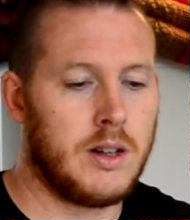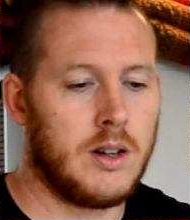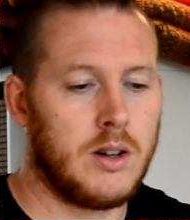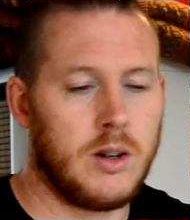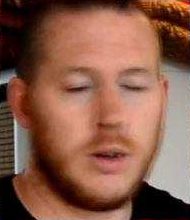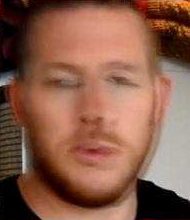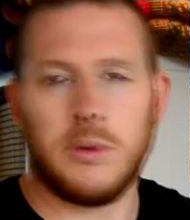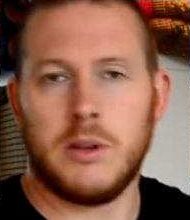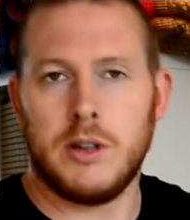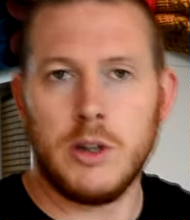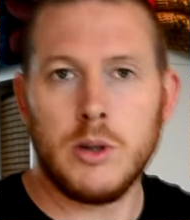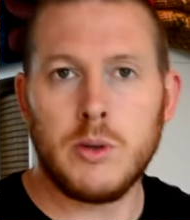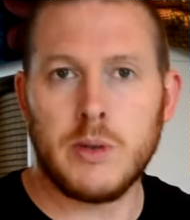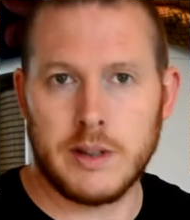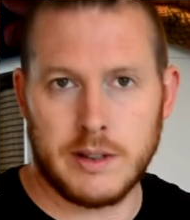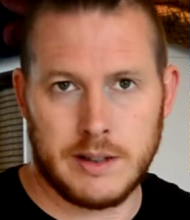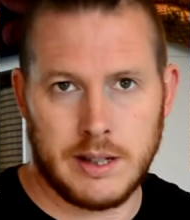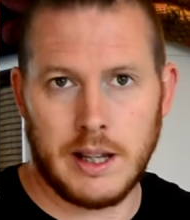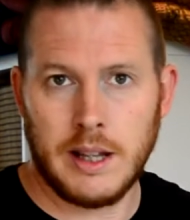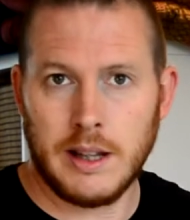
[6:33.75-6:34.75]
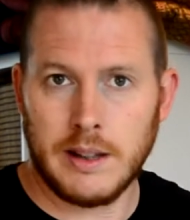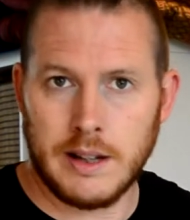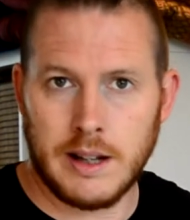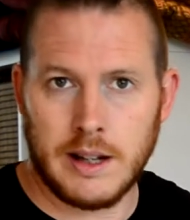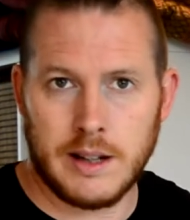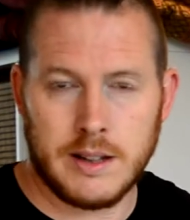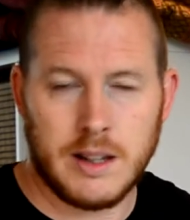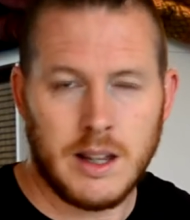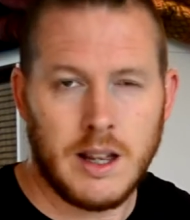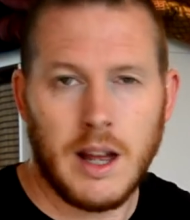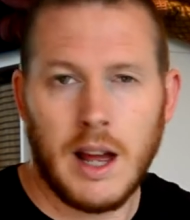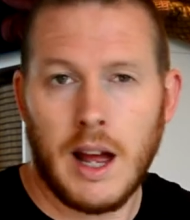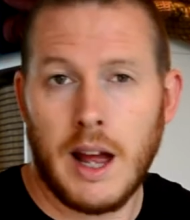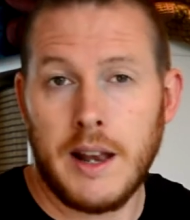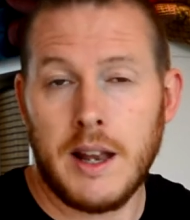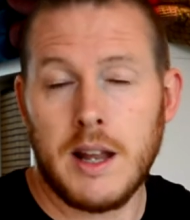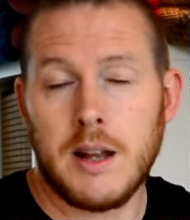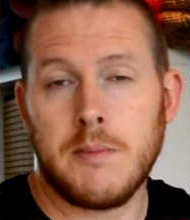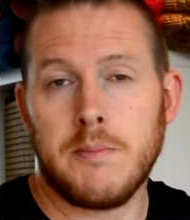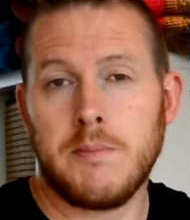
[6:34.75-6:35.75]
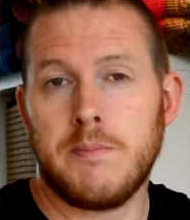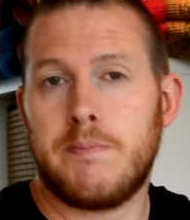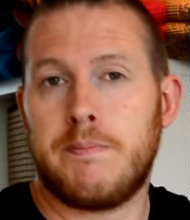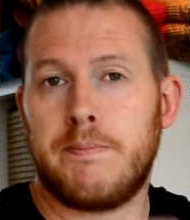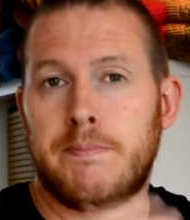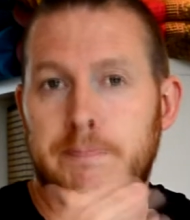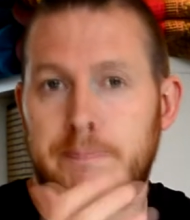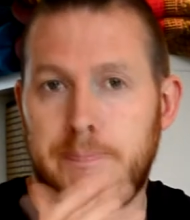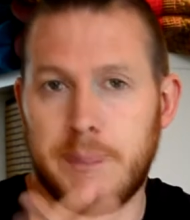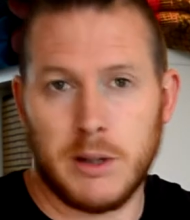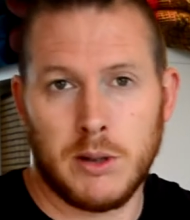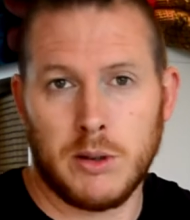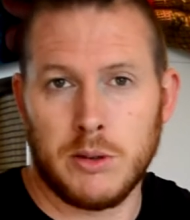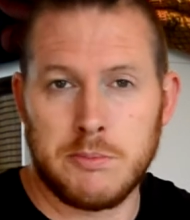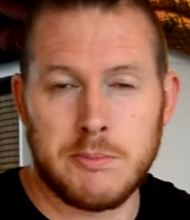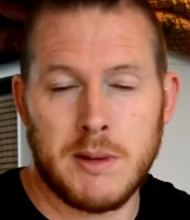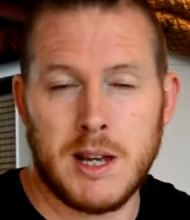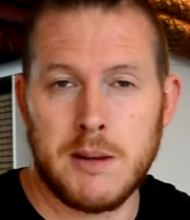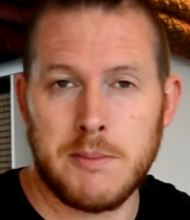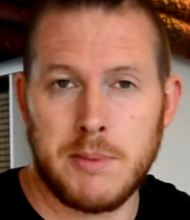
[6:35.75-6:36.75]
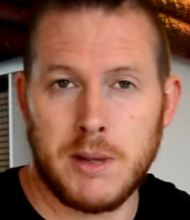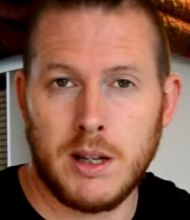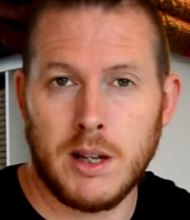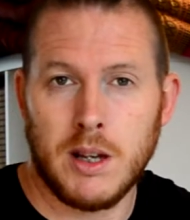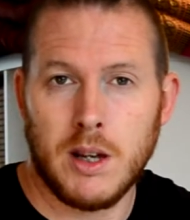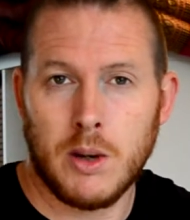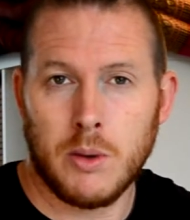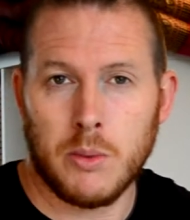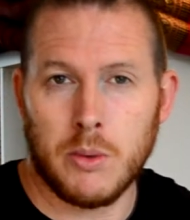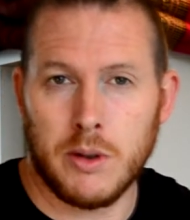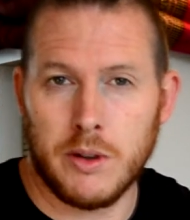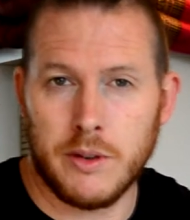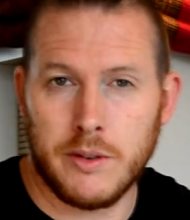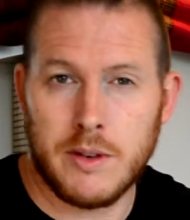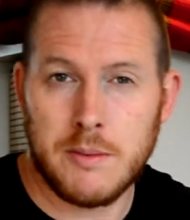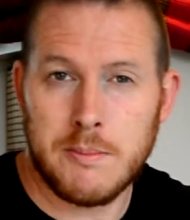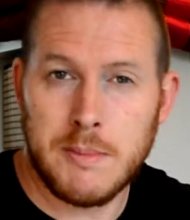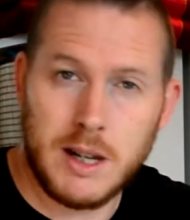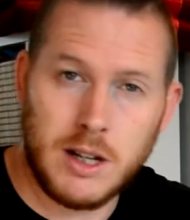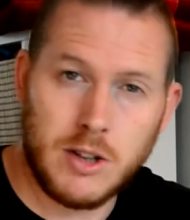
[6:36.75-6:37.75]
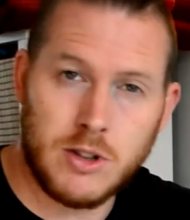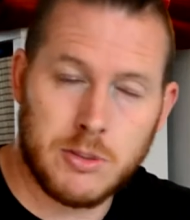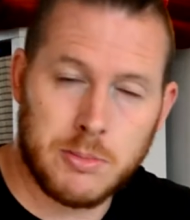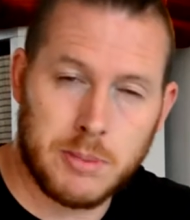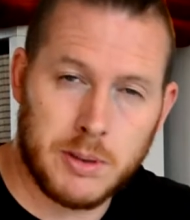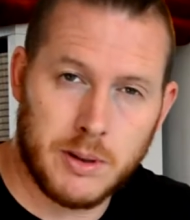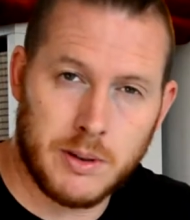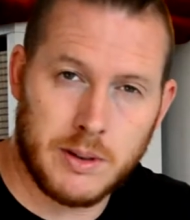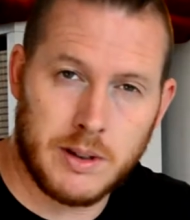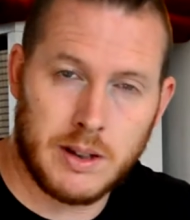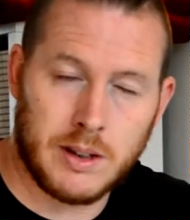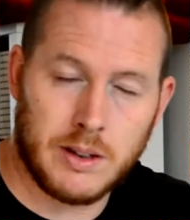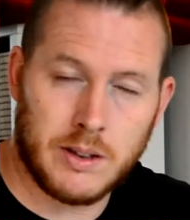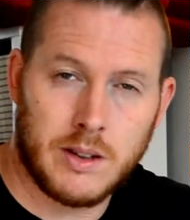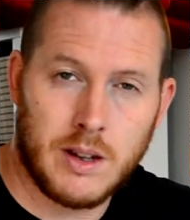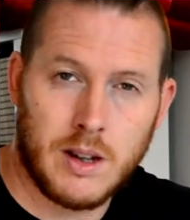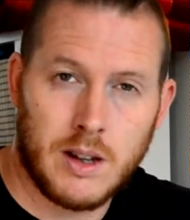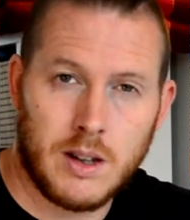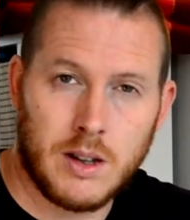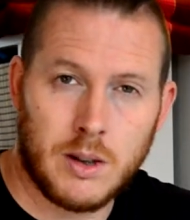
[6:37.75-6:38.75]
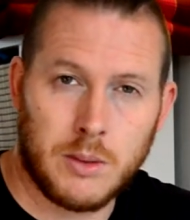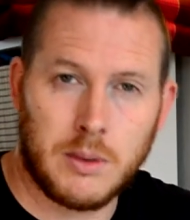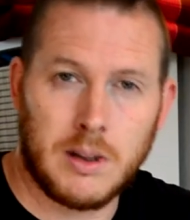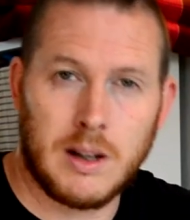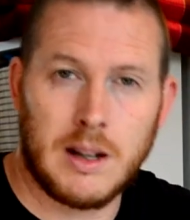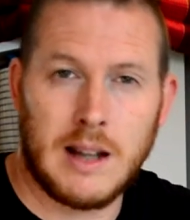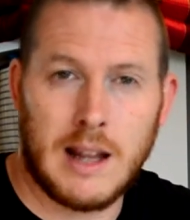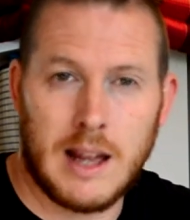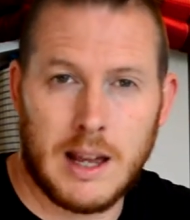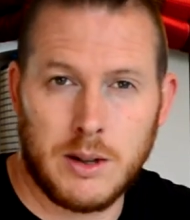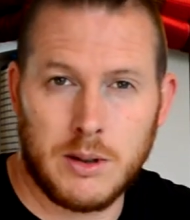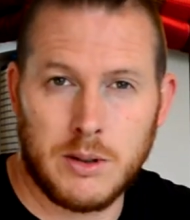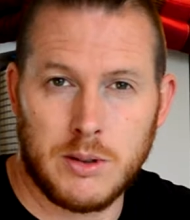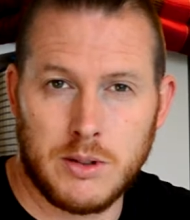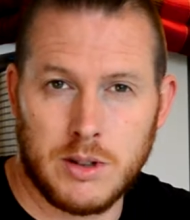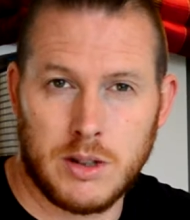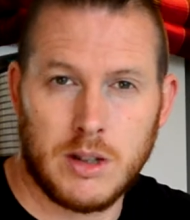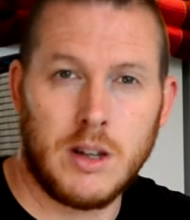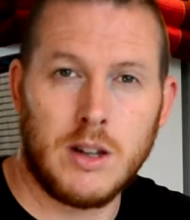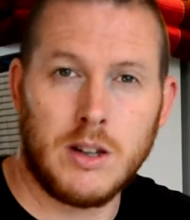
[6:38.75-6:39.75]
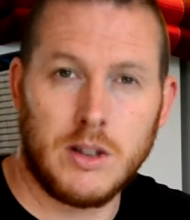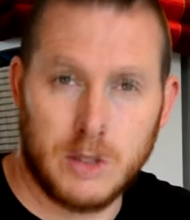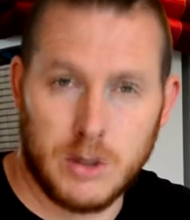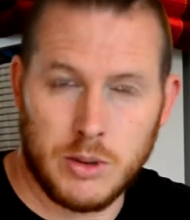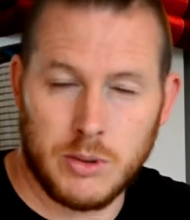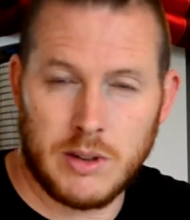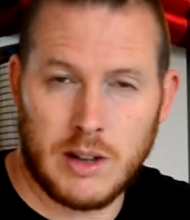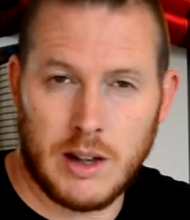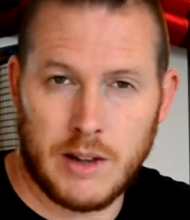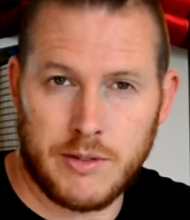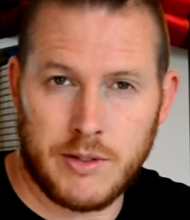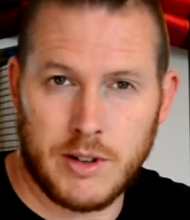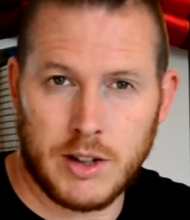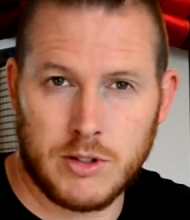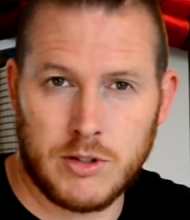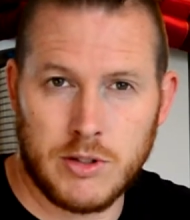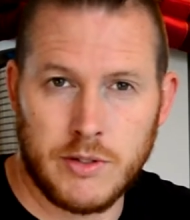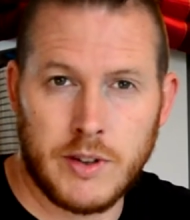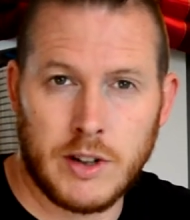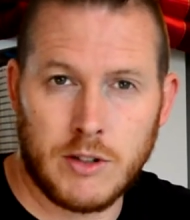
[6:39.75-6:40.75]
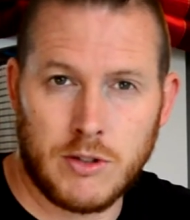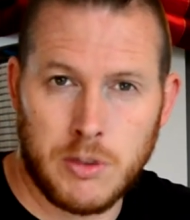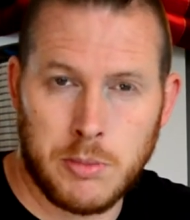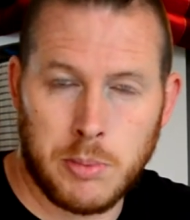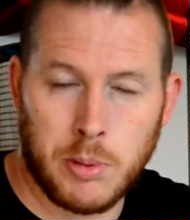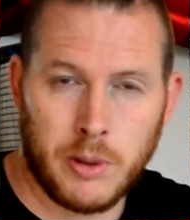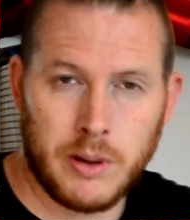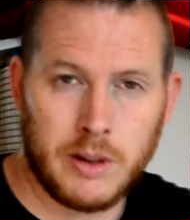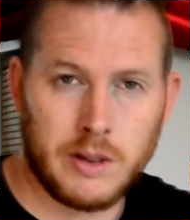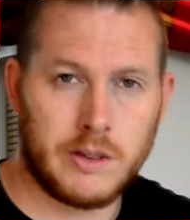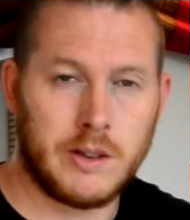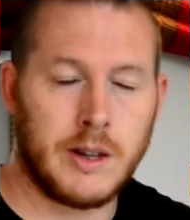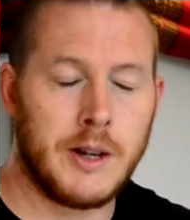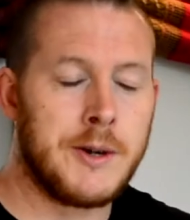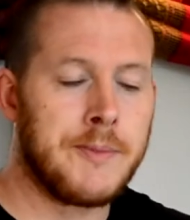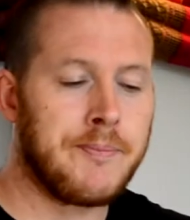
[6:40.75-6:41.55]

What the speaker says: Oh, well, you can take that and then build maybe one of the major buildings that will allow you to use that for extra victory points.